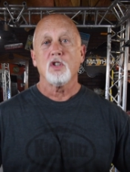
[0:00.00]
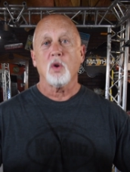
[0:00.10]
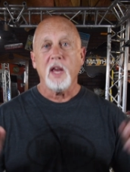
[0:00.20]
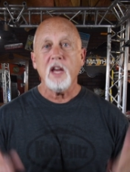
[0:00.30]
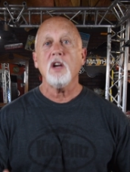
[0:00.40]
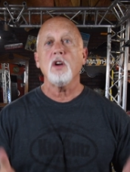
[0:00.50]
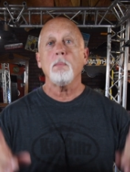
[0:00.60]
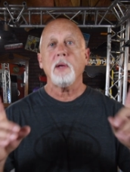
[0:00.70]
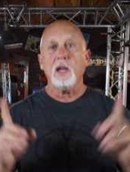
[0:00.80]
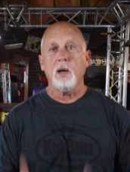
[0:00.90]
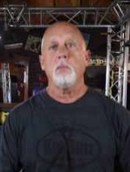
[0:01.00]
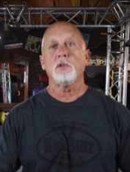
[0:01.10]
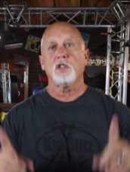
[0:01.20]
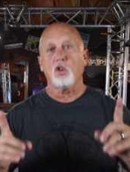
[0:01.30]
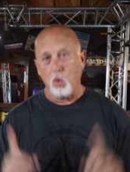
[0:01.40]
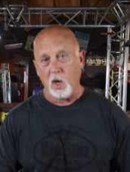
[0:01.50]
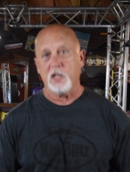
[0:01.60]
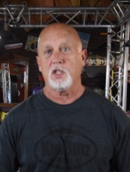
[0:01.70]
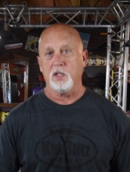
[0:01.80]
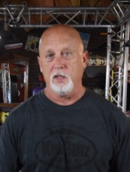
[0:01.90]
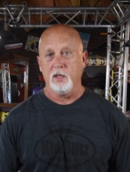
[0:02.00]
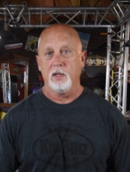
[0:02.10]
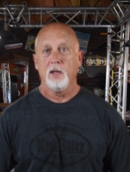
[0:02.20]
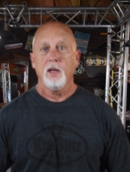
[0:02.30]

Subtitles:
So here becomes the question.